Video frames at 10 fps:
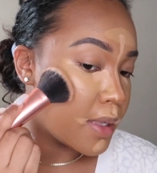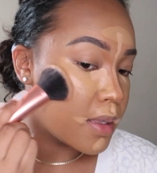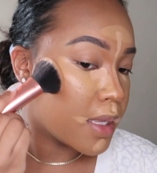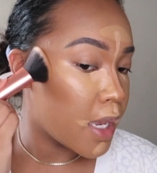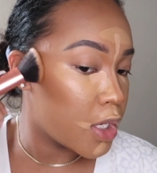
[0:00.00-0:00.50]

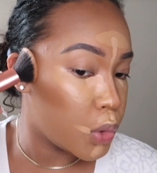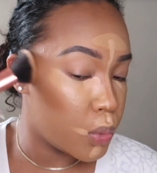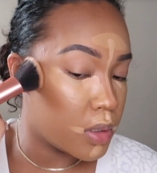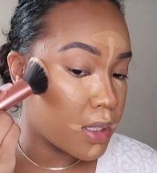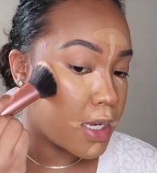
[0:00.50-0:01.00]
and then
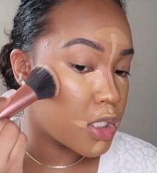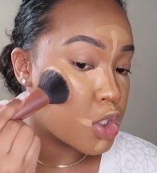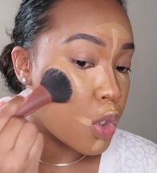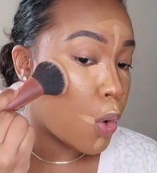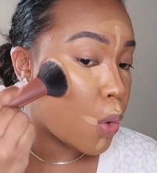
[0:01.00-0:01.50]
utilize
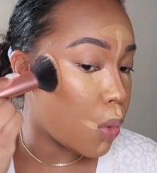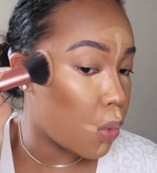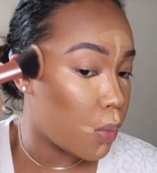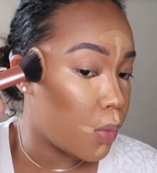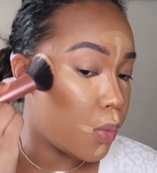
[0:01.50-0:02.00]
the
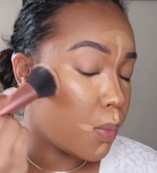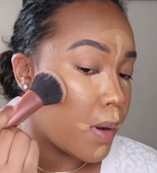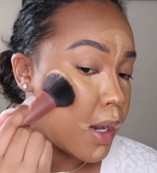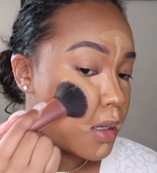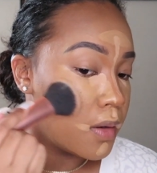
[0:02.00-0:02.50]
whole
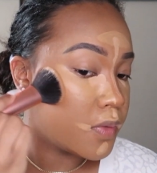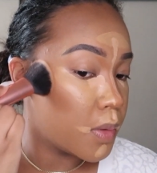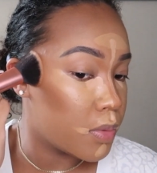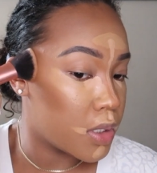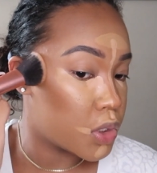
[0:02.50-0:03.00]
body of the
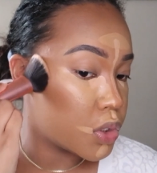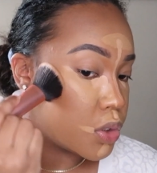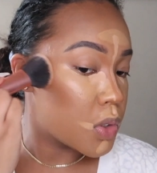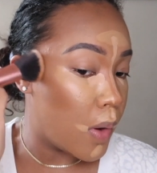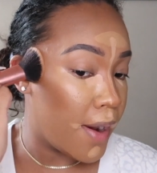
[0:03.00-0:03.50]
brush.
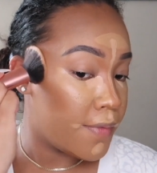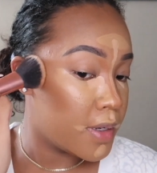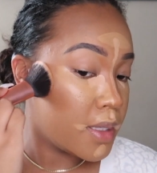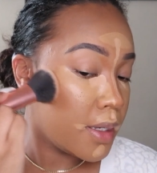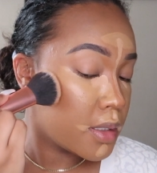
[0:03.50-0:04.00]
So
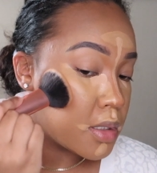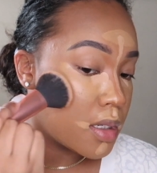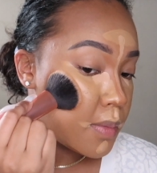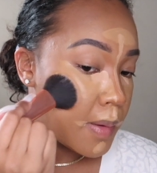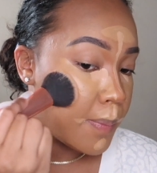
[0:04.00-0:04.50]
everything is
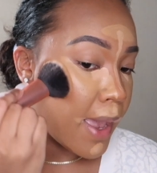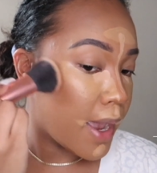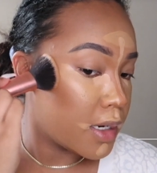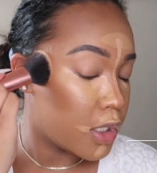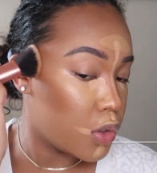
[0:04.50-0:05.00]
going to be
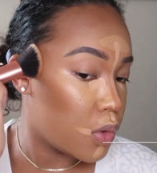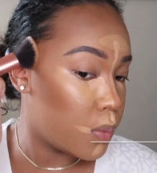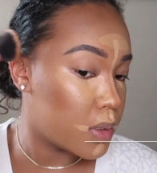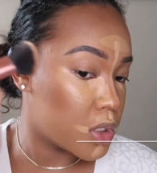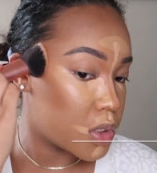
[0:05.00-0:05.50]
patting. You don't
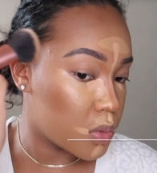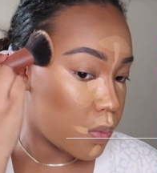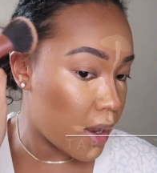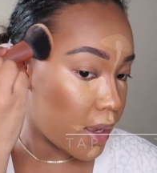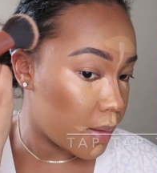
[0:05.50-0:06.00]
want to
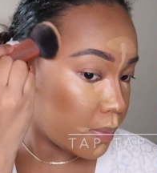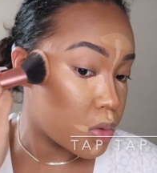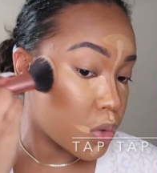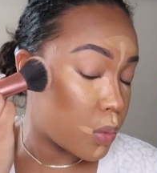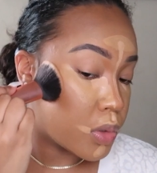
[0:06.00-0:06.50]
swipe, you
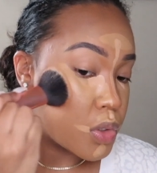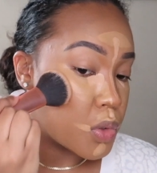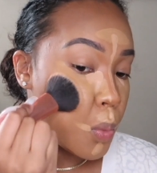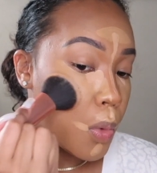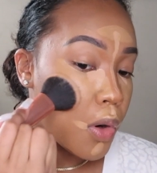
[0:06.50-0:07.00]
don't want to
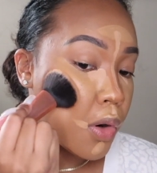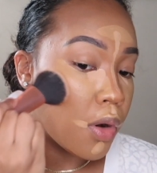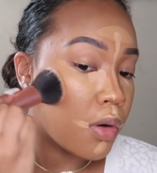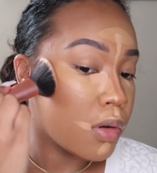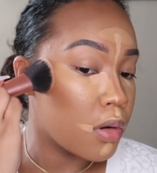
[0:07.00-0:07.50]

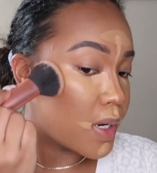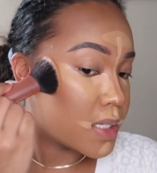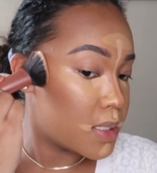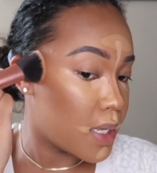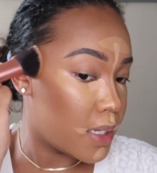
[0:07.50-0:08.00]
swirl,
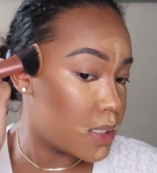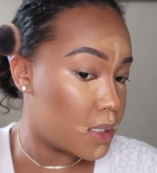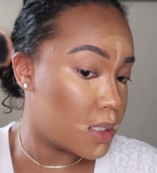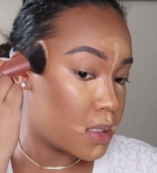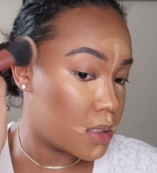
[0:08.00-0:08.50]
press that
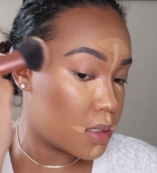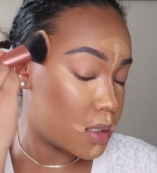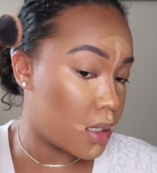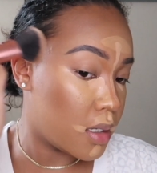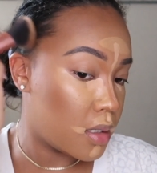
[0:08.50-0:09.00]
into the
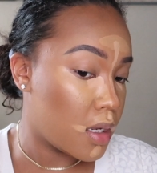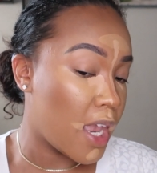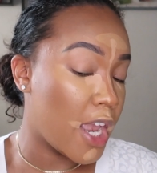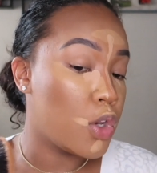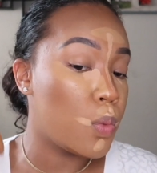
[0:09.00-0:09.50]
skin.
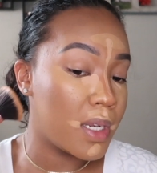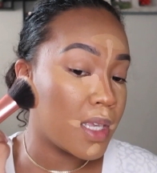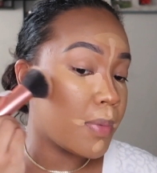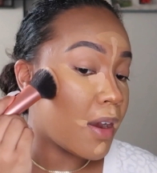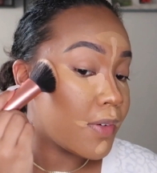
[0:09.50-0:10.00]
And you want to
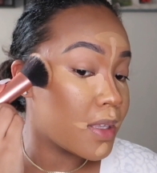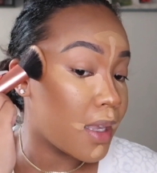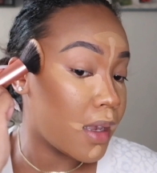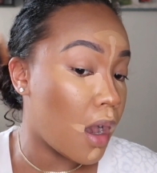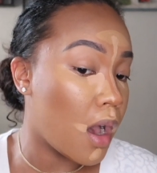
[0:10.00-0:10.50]
keep
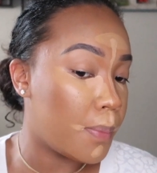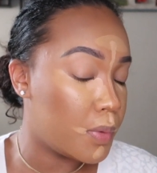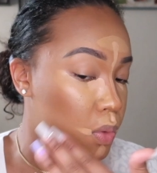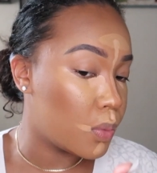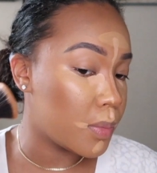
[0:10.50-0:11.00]
everything up.
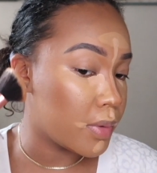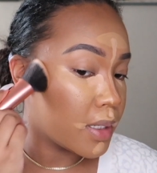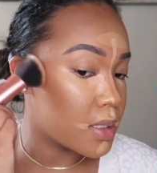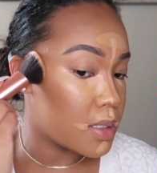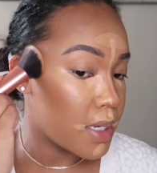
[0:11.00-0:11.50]
You don't want to bring
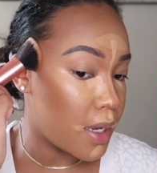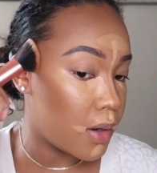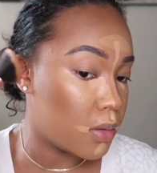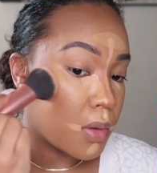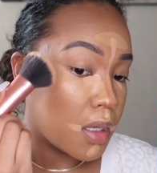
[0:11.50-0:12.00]
it
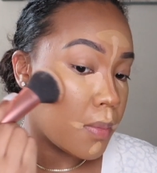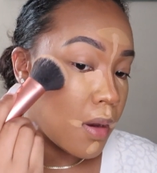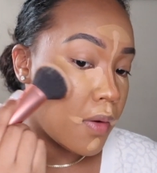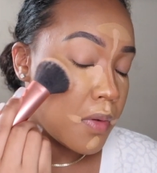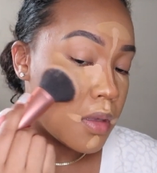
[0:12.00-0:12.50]
down. I'm going to keep
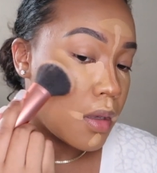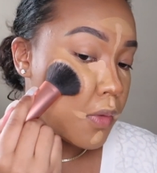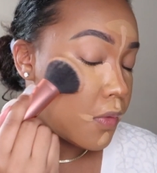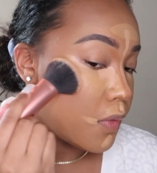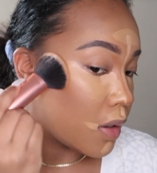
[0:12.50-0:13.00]
everything
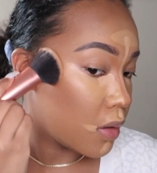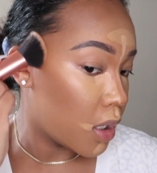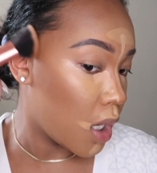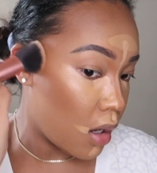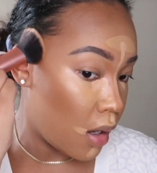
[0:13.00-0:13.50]

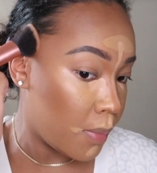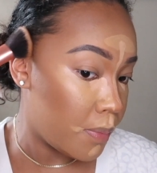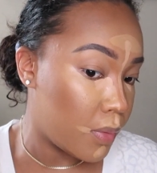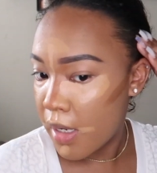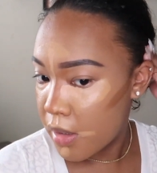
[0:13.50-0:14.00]
fairly
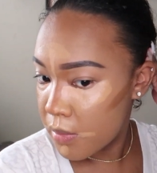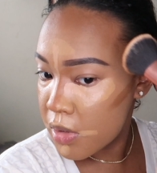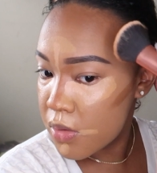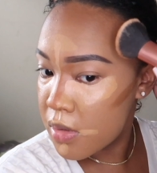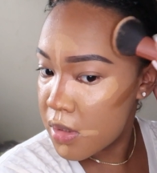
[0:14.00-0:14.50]
up. And I'm
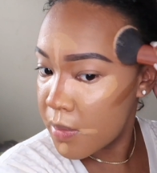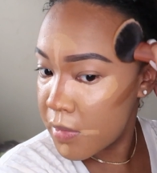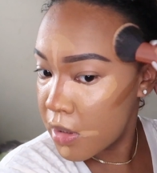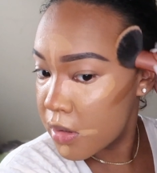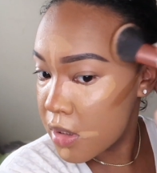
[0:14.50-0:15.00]
going to do the same
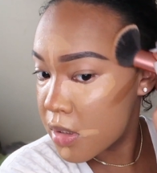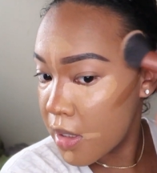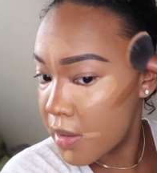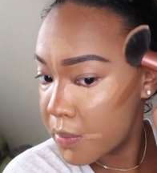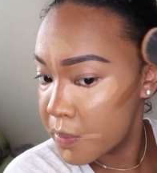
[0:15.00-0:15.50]
thing on this
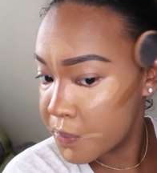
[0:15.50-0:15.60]
side.